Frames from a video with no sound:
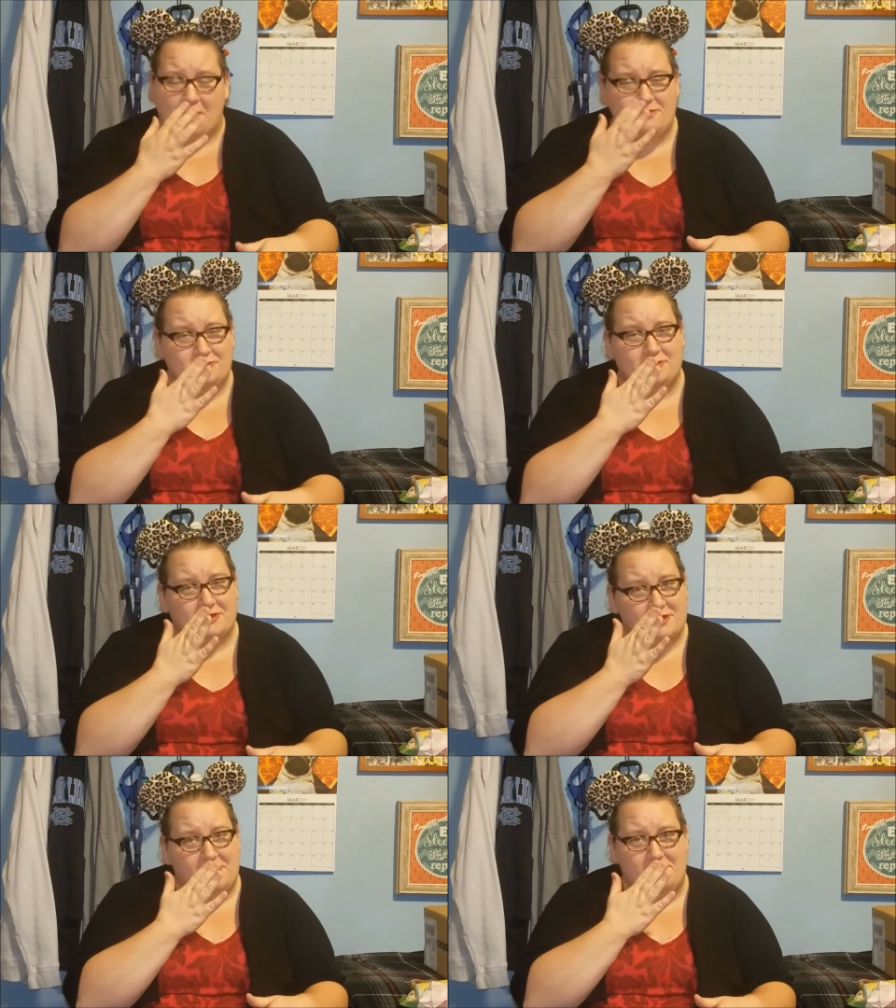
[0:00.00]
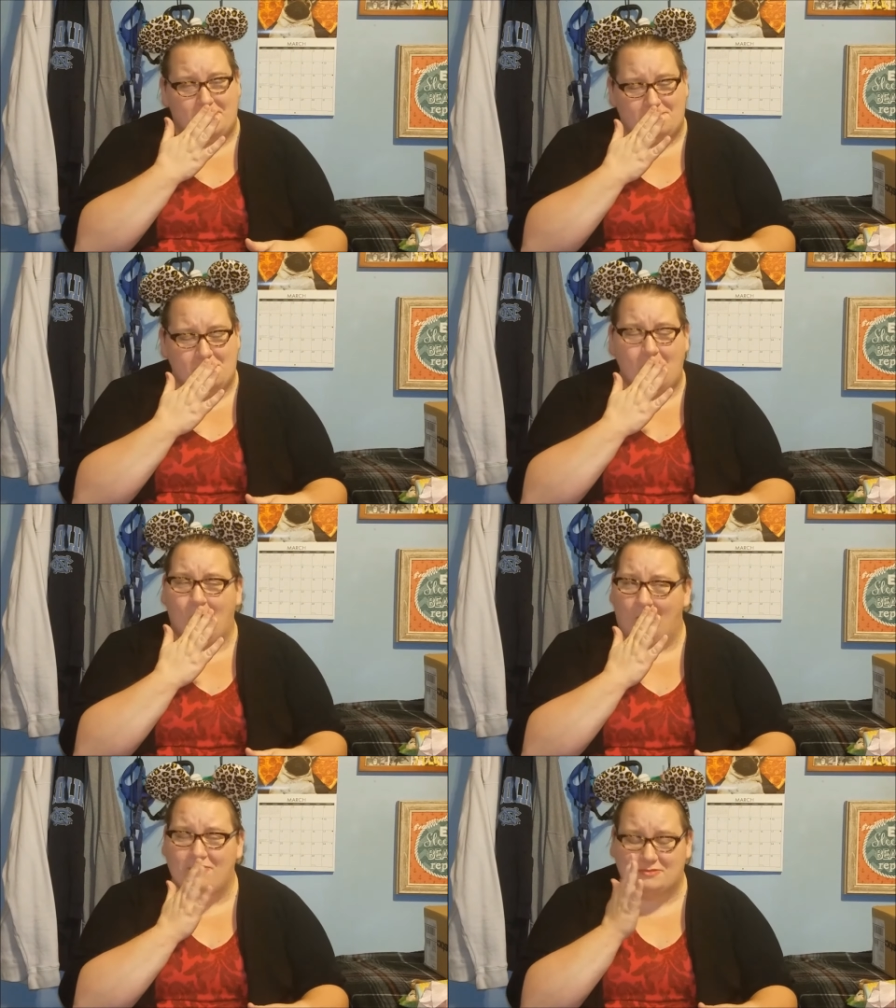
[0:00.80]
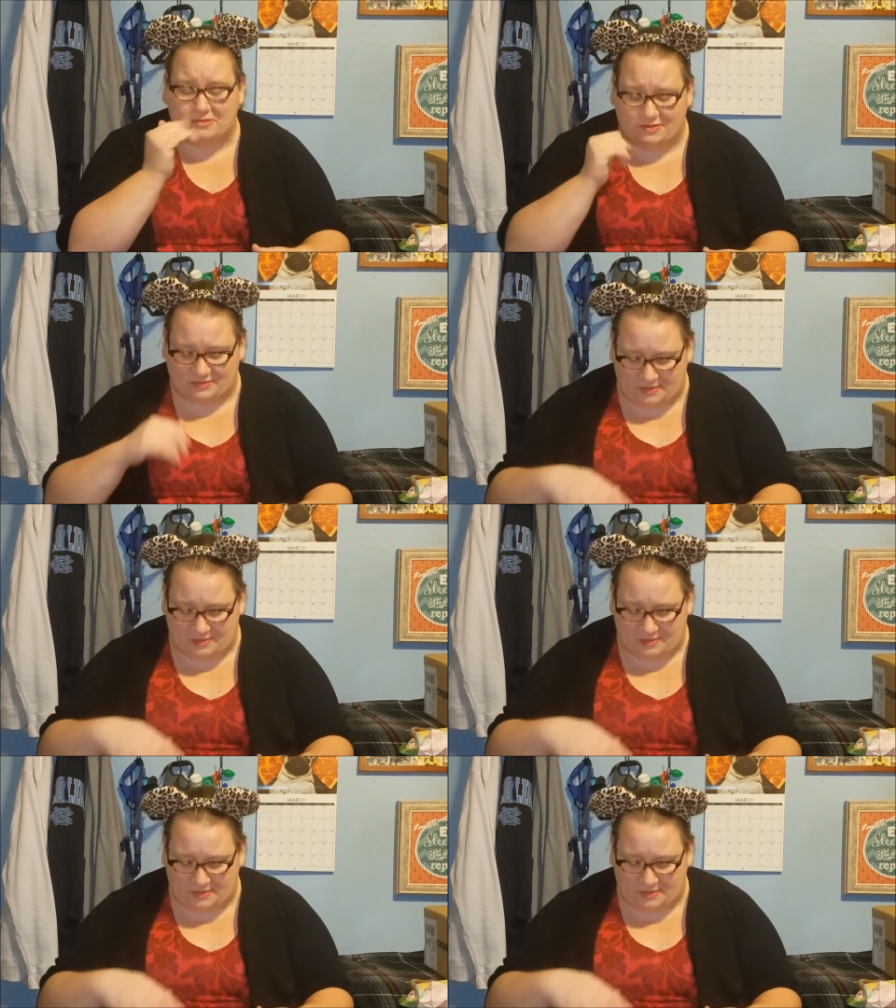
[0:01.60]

I mean, they're good, but I don't know what I